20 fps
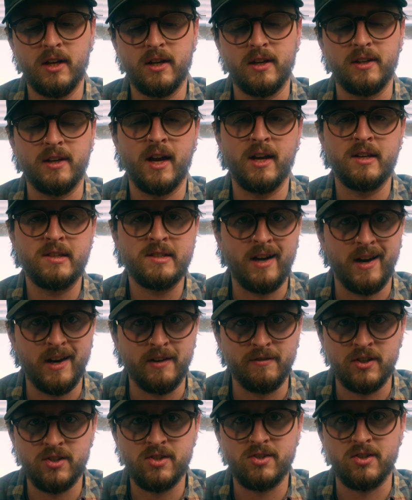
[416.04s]
Nice kind
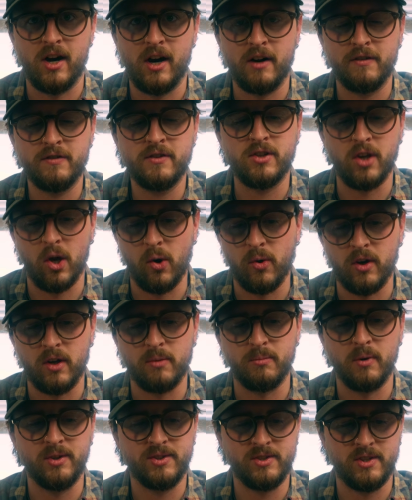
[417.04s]
of a soft tone
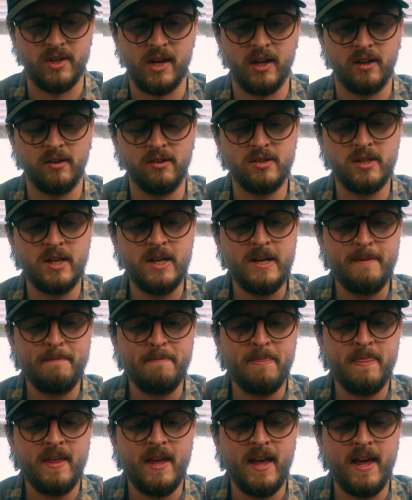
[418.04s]
on most things.
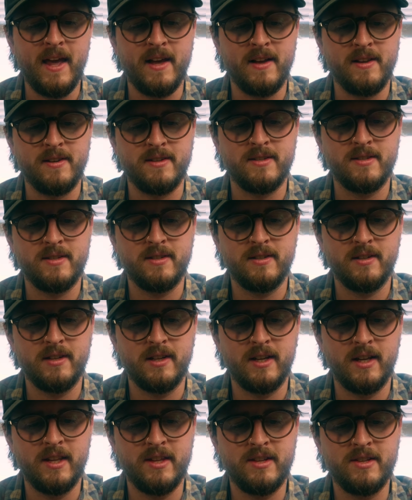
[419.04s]
And
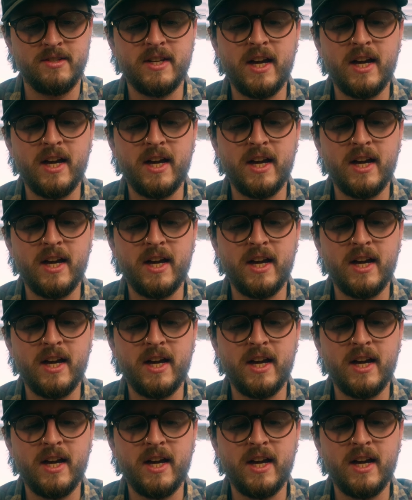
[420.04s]
this is